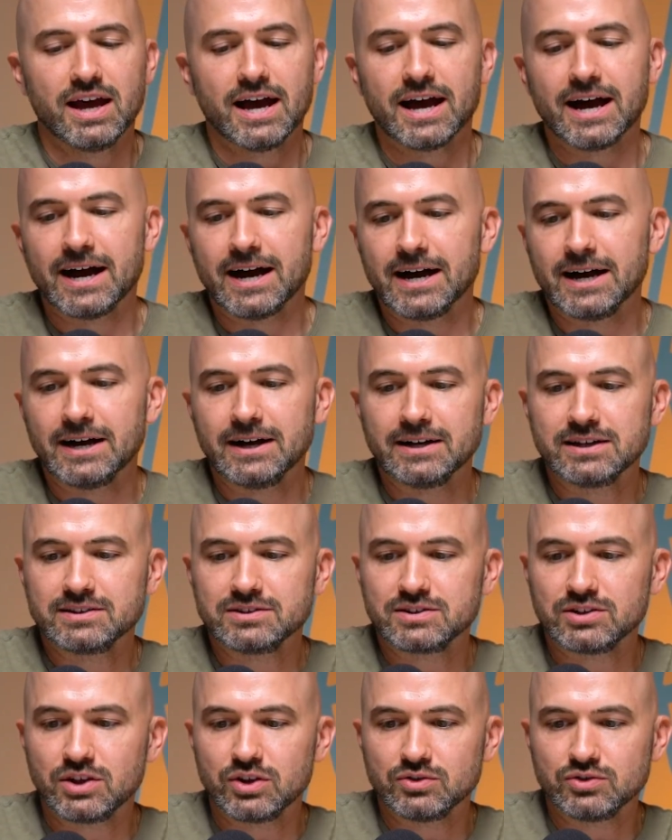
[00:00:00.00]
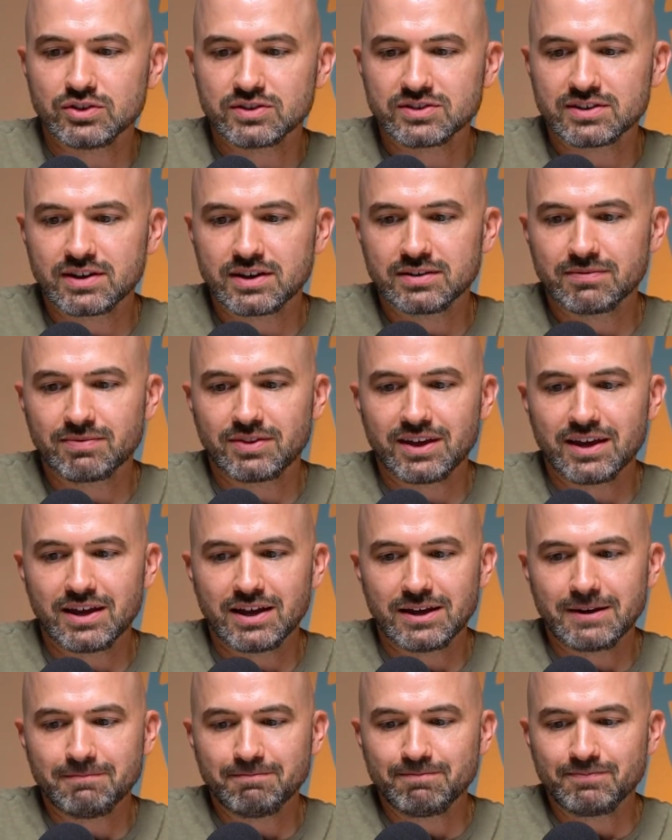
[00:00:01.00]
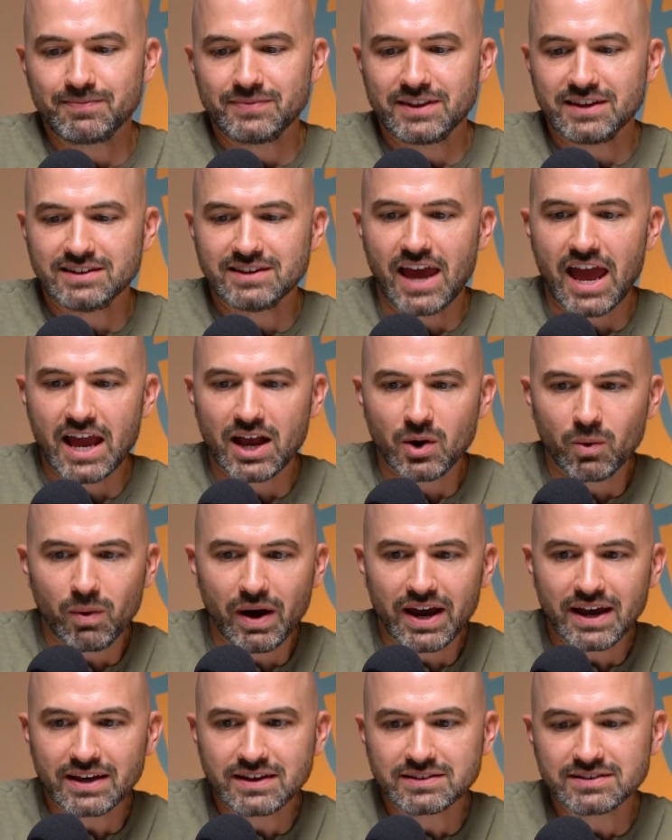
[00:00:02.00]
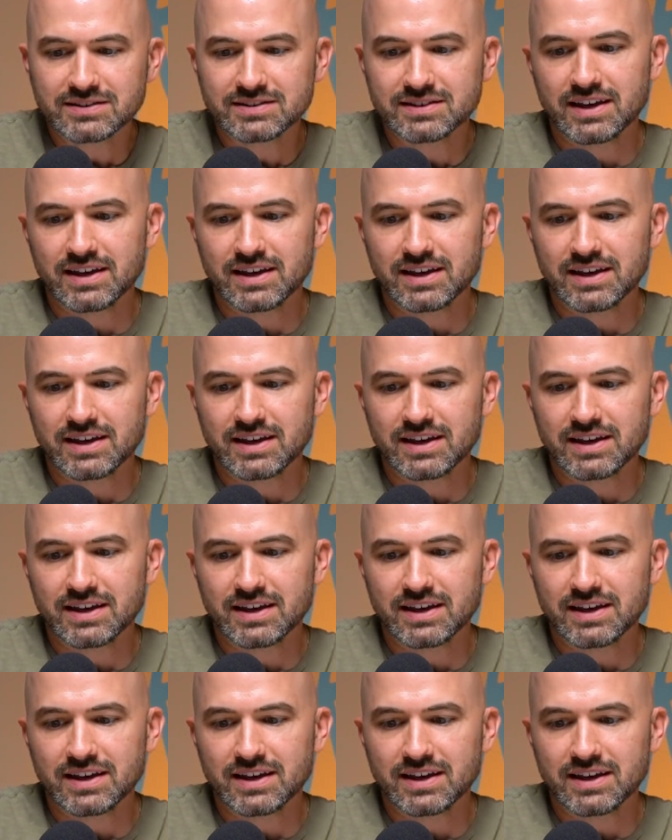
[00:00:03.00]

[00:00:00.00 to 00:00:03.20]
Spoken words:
just the takeaways